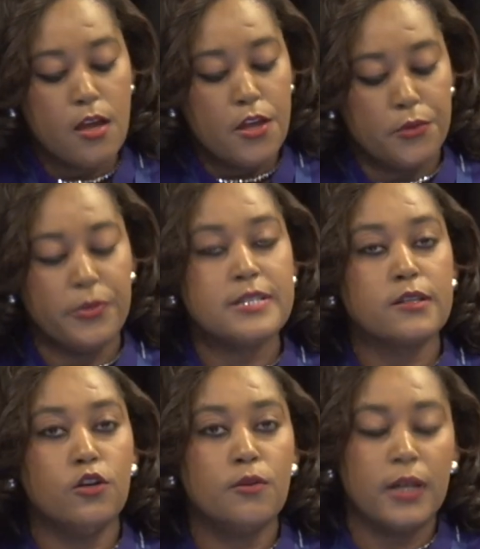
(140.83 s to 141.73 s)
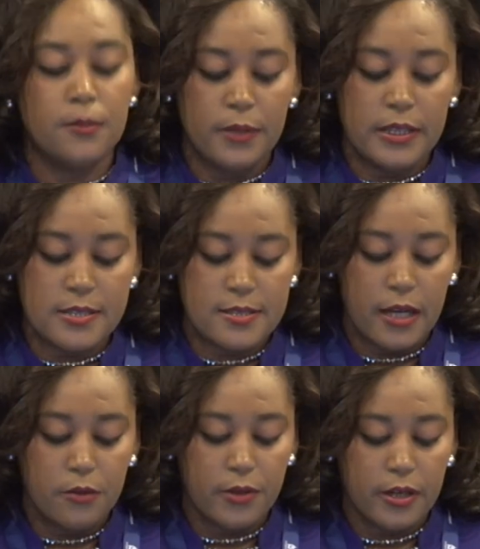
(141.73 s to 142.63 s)
Through its global police
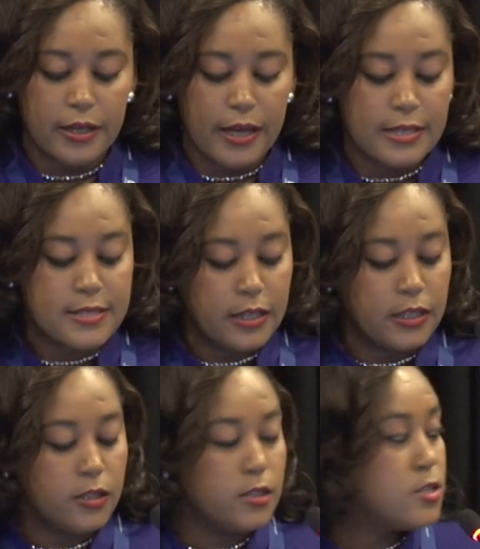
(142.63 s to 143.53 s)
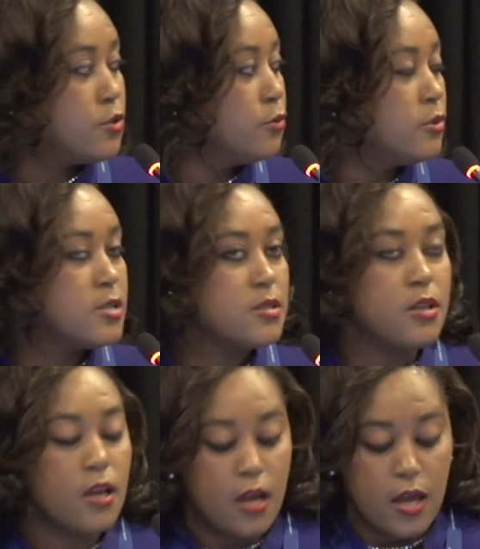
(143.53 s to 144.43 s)
network and technical tools,
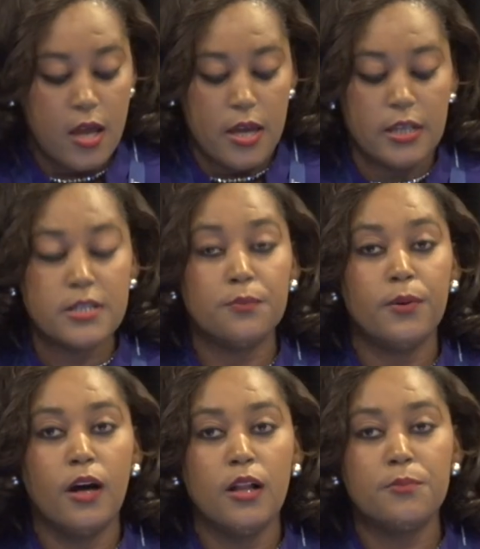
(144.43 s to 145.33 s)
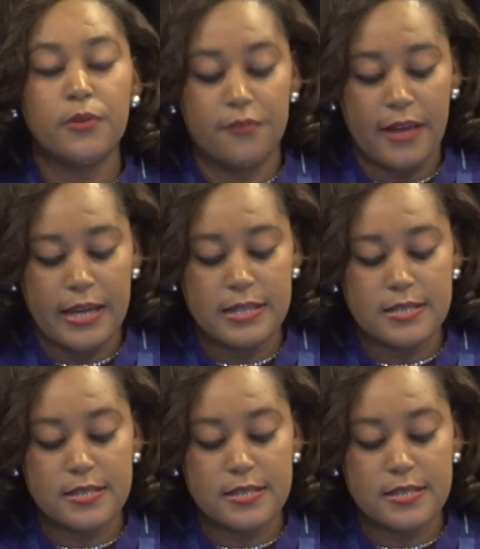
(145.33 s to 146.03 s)
INTERPOL provides